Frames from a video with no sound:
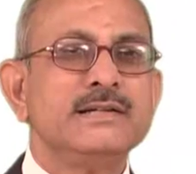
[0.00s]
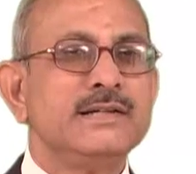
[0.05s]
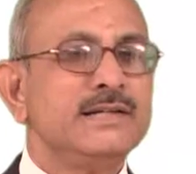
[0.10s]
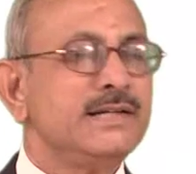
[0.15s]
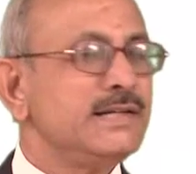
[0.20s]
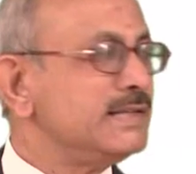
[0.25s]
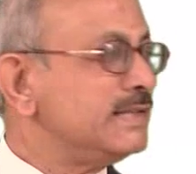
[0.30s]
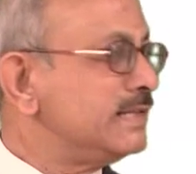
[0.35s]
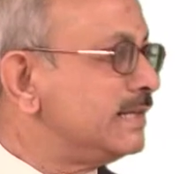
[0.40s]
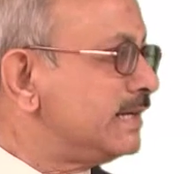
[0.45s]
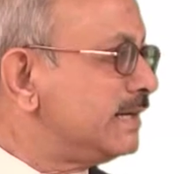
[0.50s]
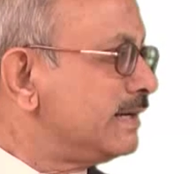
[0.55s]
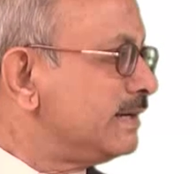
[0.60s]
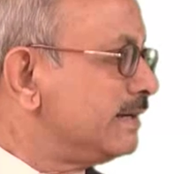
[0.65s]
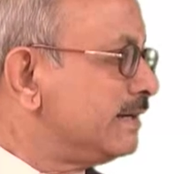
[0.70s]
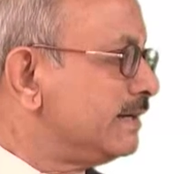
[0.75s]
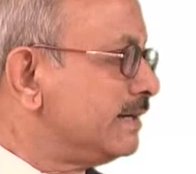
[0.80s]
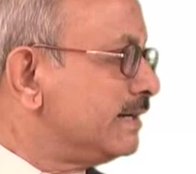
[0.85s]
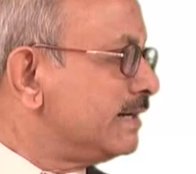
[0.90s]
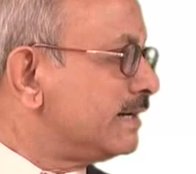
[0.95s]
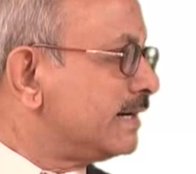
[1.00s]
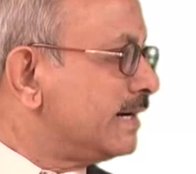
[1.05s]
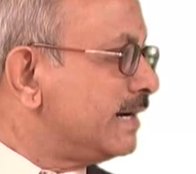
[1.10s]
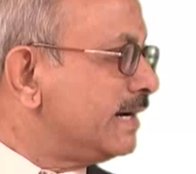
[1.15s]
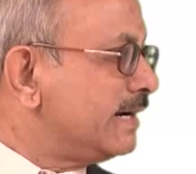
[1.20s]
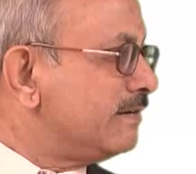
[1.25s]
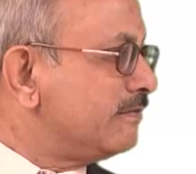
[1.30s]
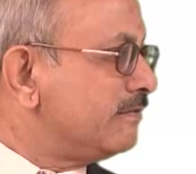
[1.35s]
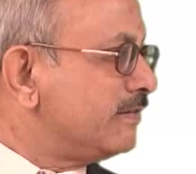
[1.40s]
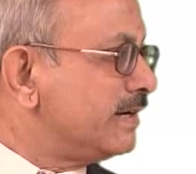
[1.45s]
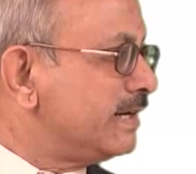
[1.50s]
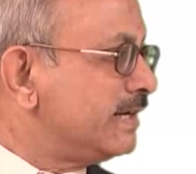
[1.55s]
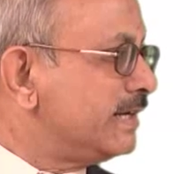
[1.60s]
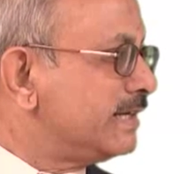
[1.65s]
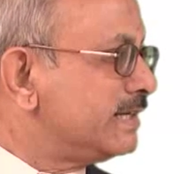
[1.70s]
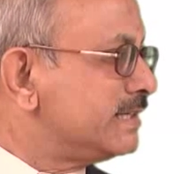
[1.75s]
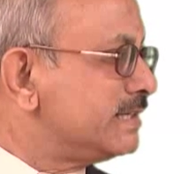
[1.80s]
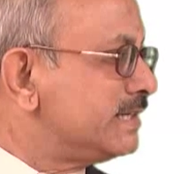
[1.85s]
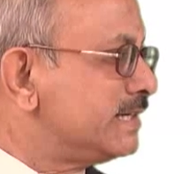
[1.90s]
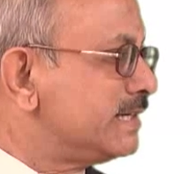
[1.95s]
It is the rate when an
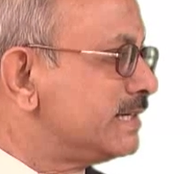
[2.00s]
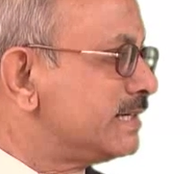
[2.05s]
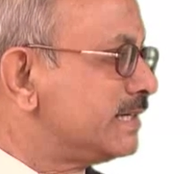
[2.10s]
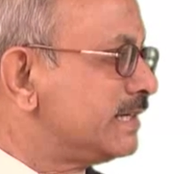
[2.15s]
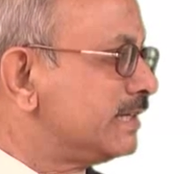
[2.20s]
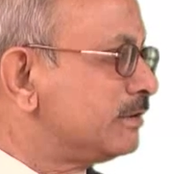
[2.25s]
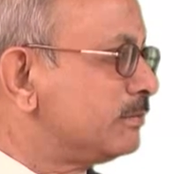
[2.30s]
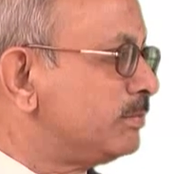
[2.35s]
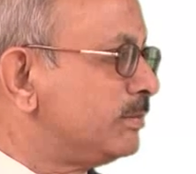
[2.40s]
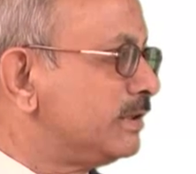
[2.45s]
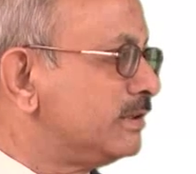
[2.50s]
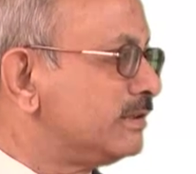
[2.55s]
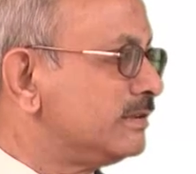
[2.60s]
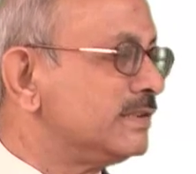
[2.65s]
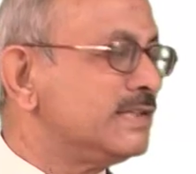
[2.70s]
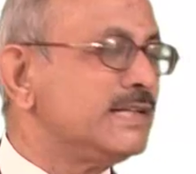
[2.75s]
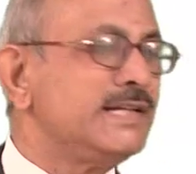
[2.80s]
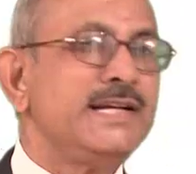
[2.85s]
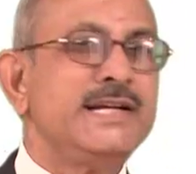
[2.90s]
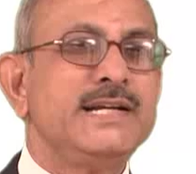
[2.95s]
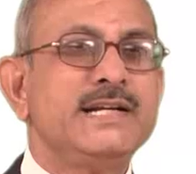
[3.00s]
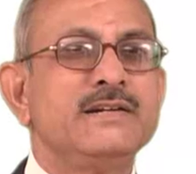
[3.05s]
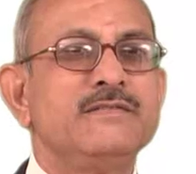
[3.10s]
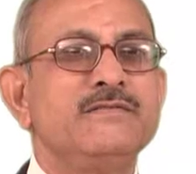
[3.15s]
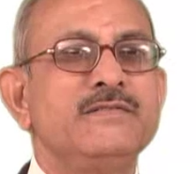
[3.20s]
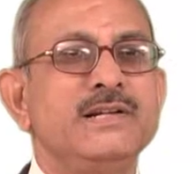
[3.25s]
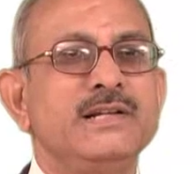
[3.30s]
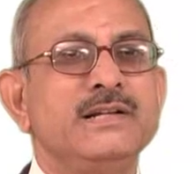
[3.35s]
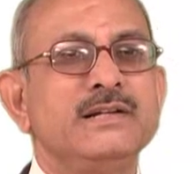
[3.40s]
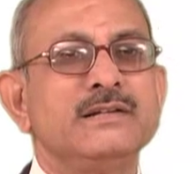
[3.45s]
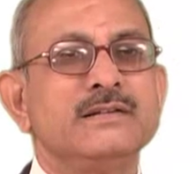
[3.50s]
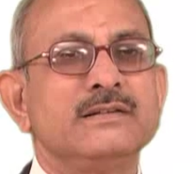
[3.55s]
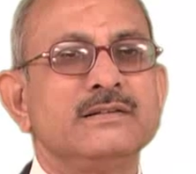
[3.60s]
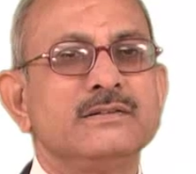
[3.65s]
exchange takes place on the date of deal.